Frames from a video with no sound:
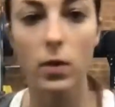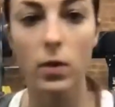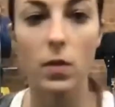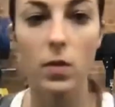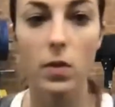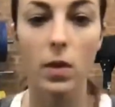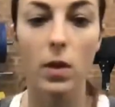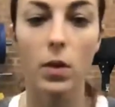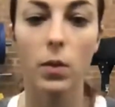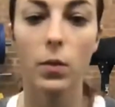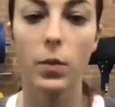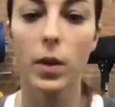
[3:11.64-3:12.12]

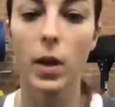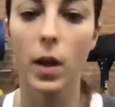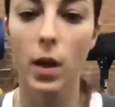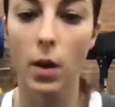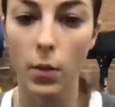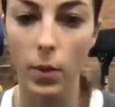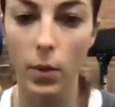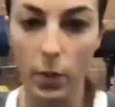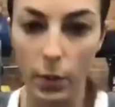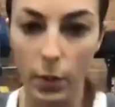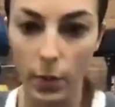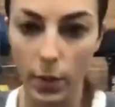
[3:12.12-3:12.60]
start with
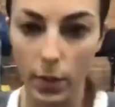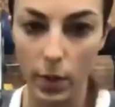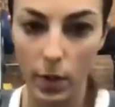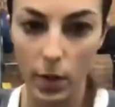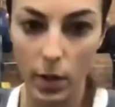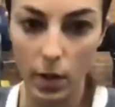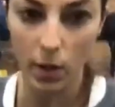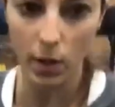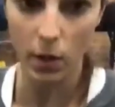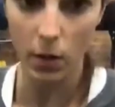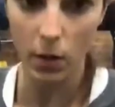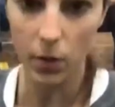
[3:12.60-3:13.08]
our work.
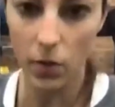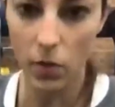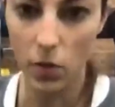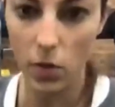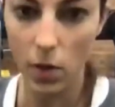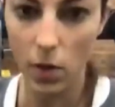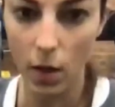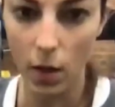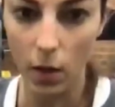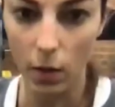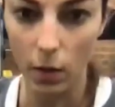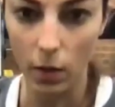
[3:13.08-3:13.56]

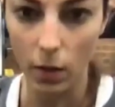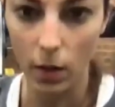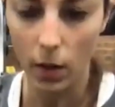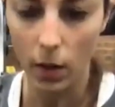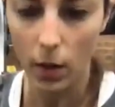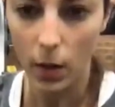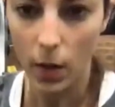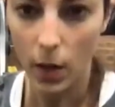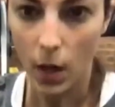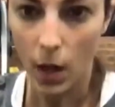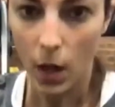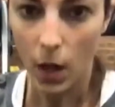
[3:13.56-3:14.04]
So
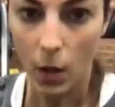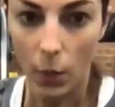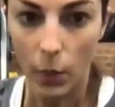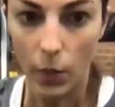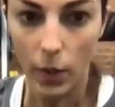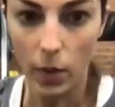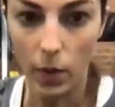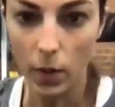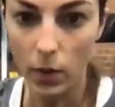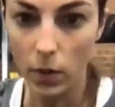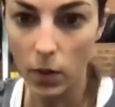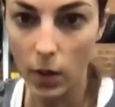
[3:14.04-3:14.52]
we're
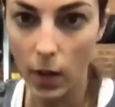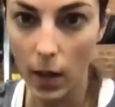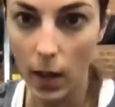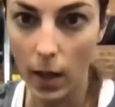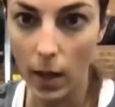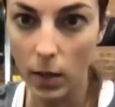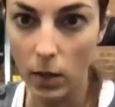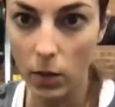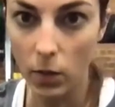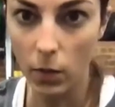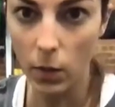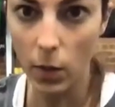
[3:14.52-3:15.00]
going to
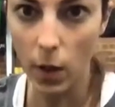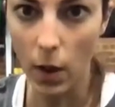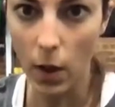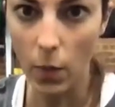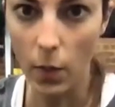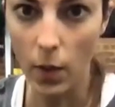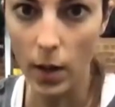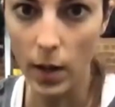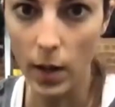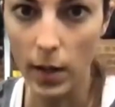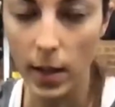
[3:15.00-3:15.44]
get into our 9.